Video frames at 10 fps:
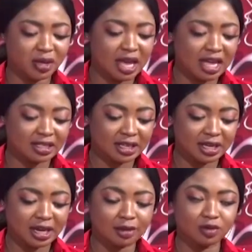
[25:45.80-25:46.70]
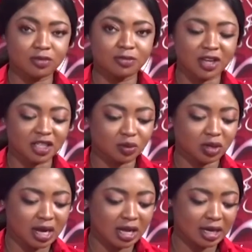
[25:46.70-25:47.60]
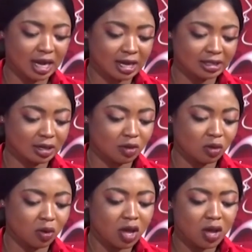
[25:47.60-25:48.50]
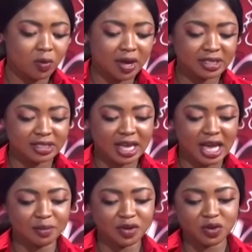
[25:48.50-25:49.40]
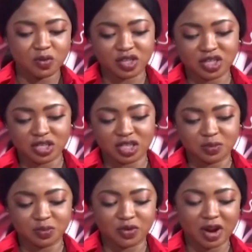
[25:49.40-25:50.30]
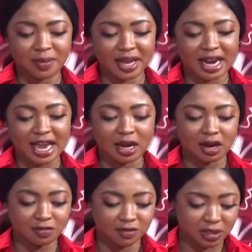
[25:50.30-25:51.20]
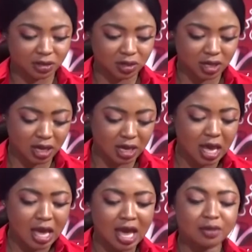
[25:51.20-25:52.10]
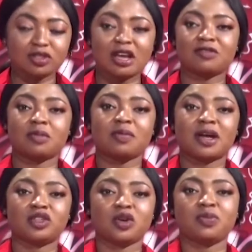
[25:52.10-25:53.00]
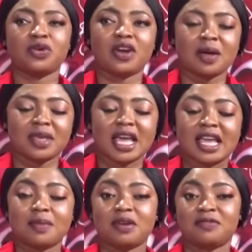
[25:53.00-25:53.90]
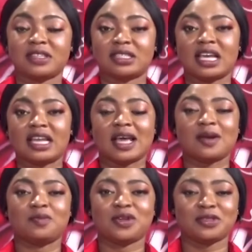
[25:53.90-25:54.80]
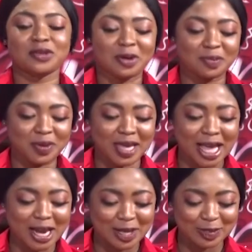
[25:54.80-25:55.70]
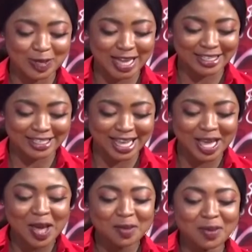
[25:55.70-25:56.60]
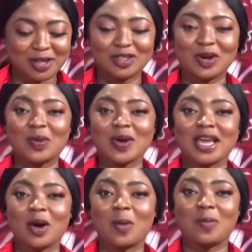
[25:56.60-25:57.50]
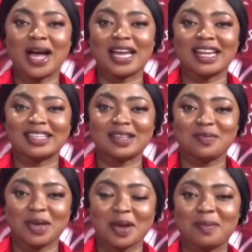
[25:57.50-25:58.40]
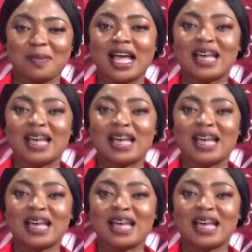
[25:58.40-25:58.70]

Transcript: me, I checking out on Facebook. Na ne nakasa wo. We say I'm new watching this program and I love it. Okay. I was here for me patcho program. Me a perfect skin and body therapy. And I say you saying me patcho. Oh yeah, Oba. Na se bema.